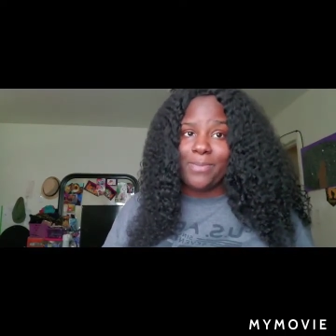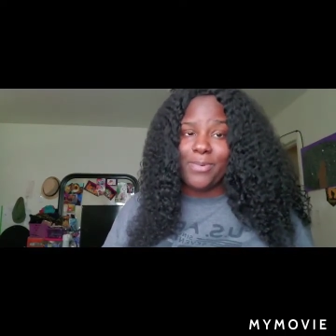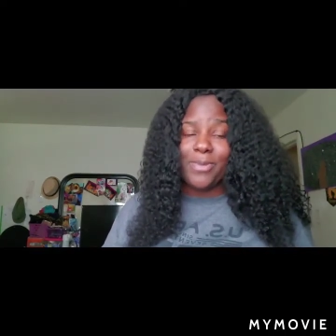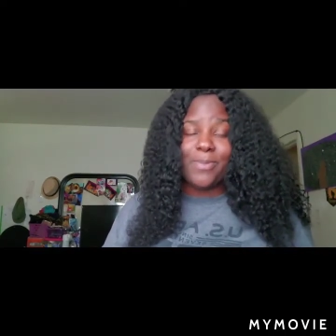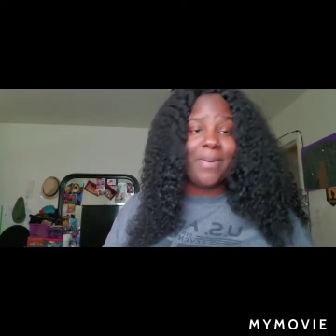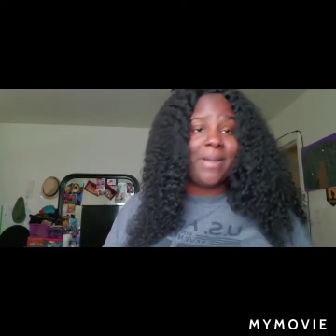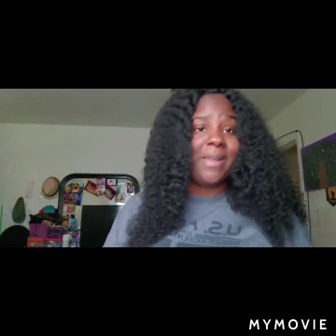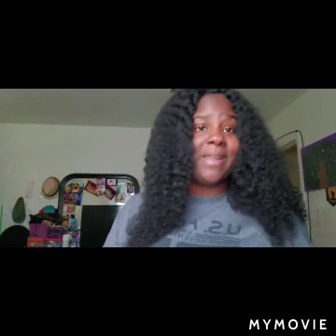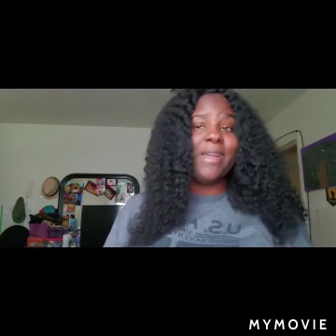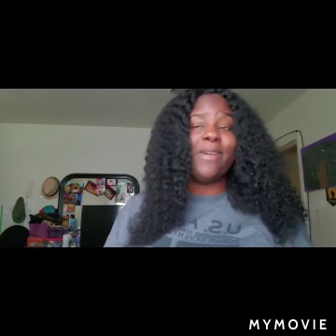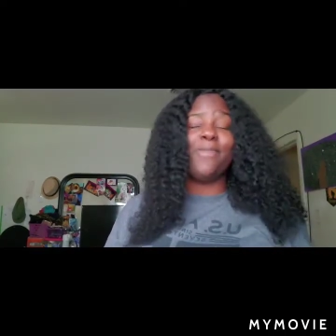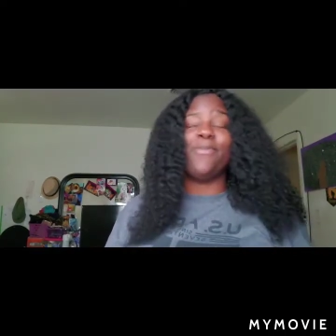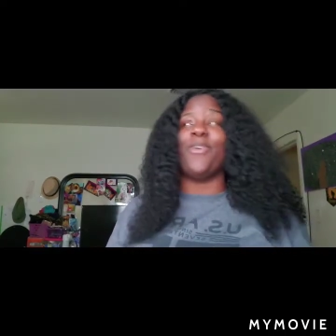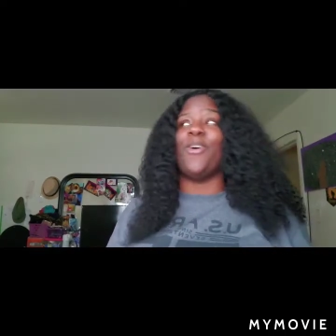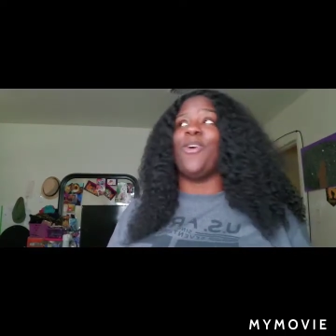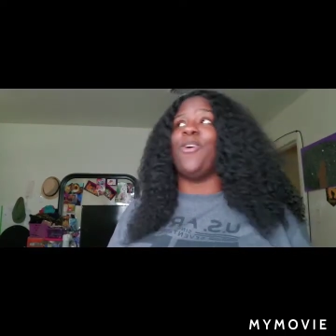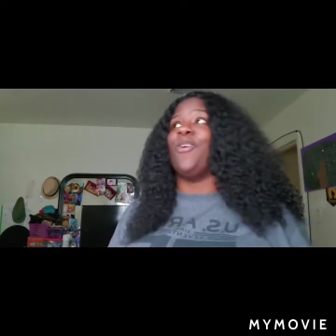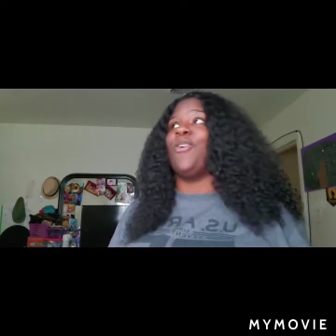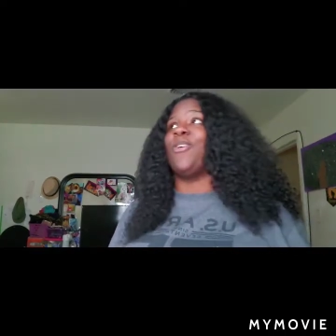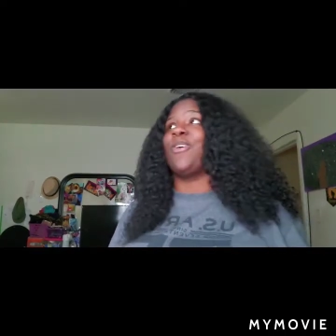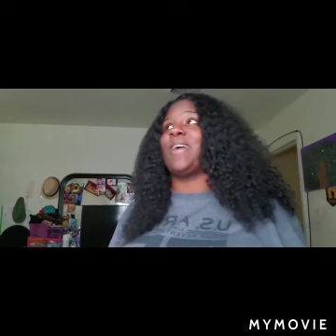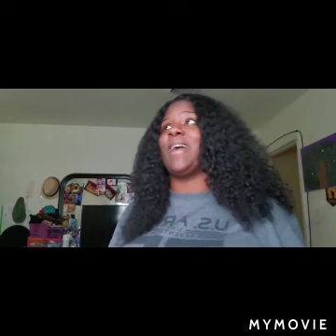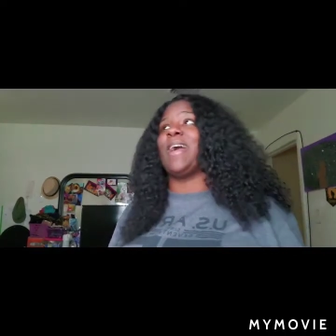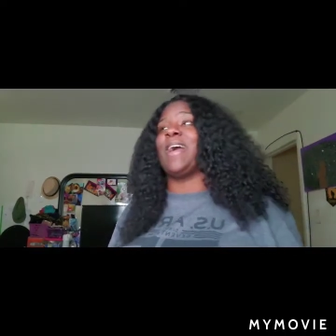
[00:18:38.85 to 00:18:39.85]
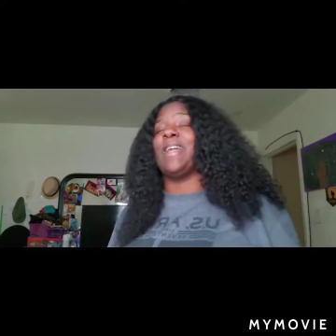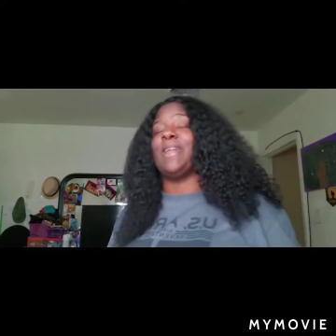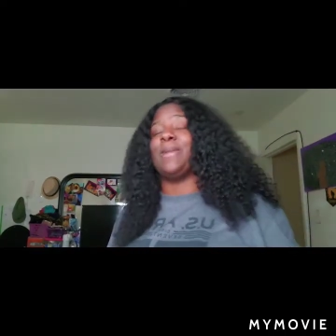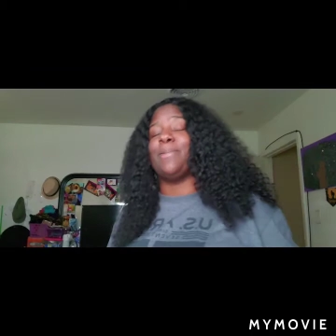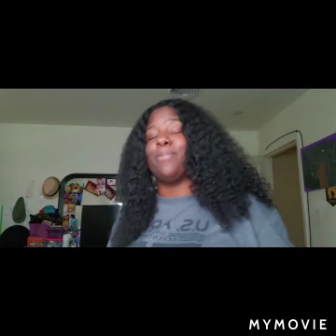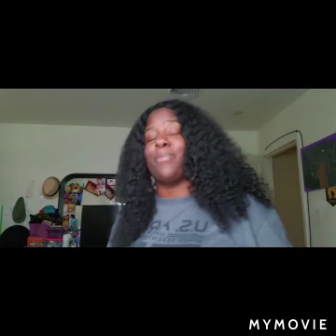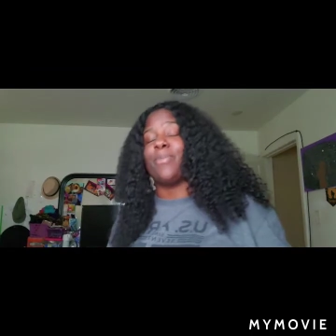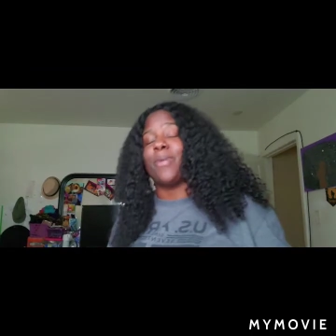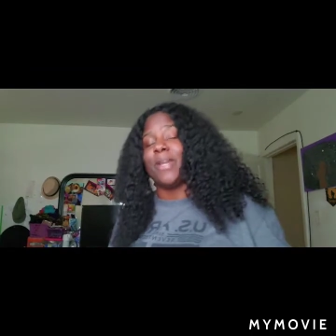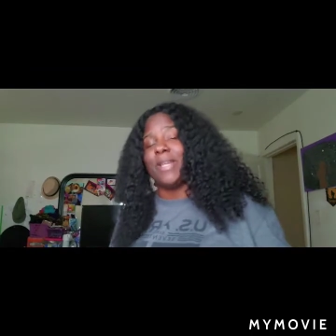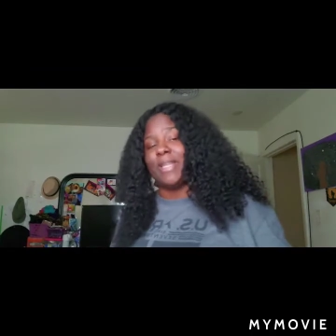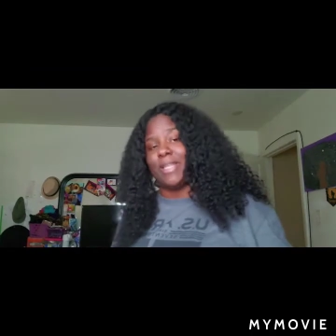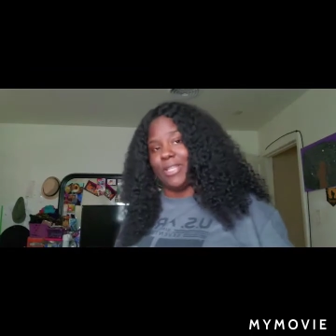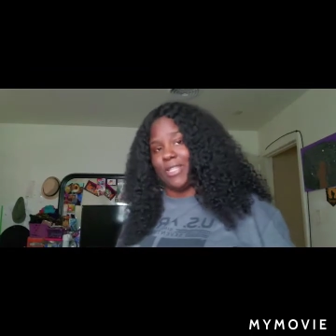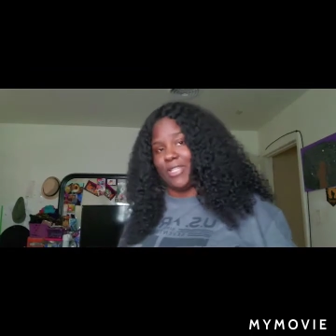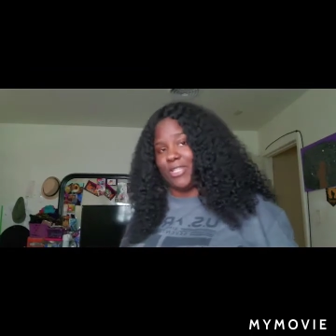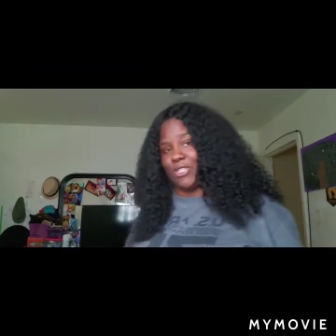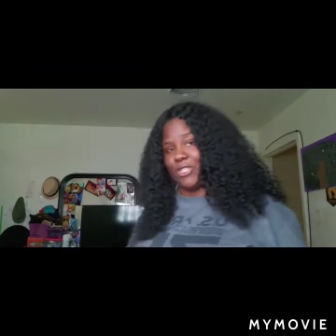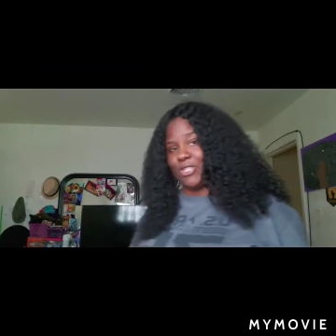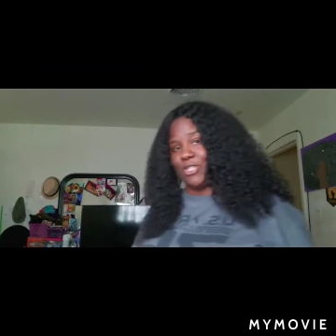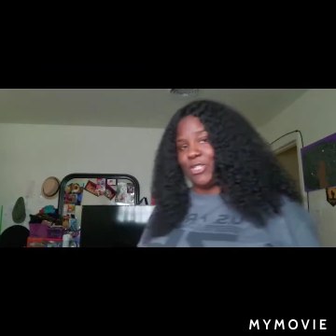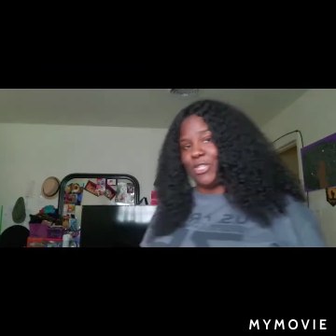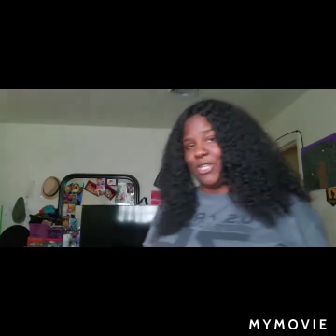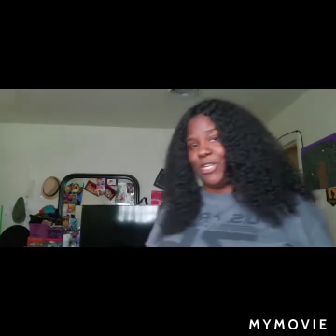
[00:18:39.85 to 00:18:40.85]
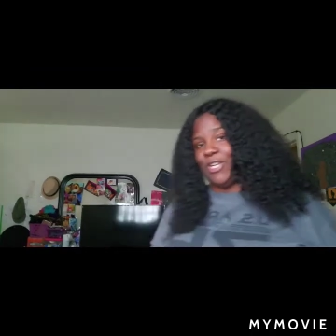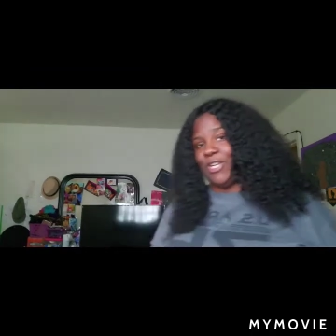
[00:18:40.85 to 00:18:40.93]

You about to have all kind of breakage.